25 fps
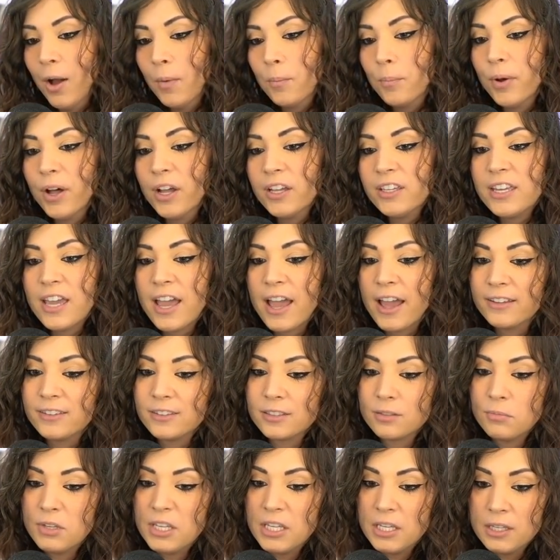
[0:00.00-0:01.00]
But yeah,
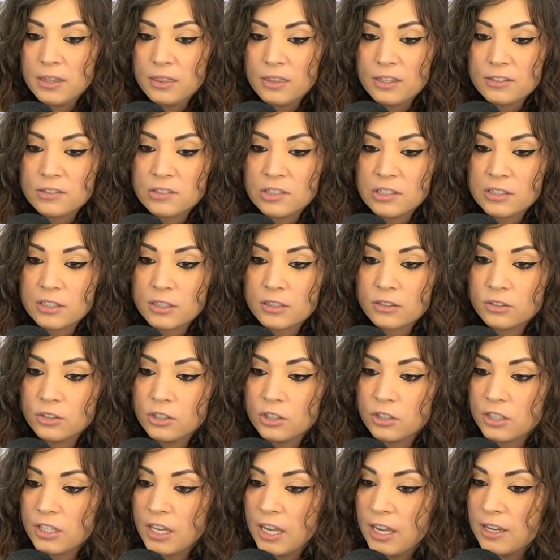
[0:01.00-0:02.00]
to me, this is a
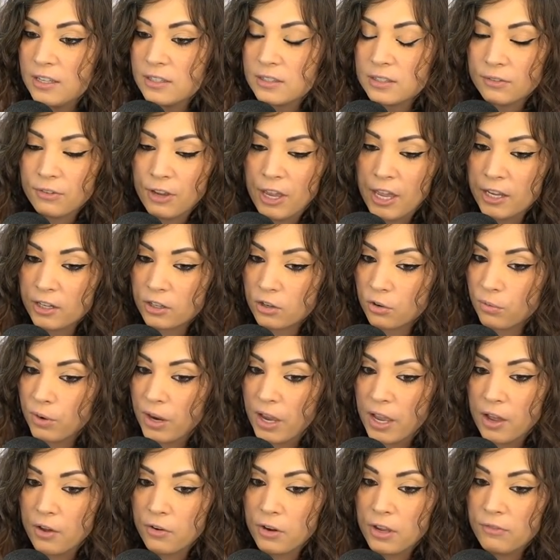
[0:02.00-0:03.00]
clear case of heck
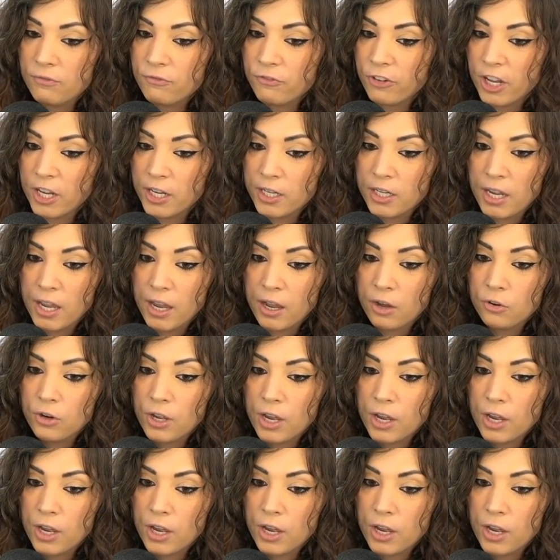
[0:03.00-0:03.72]
around and find out.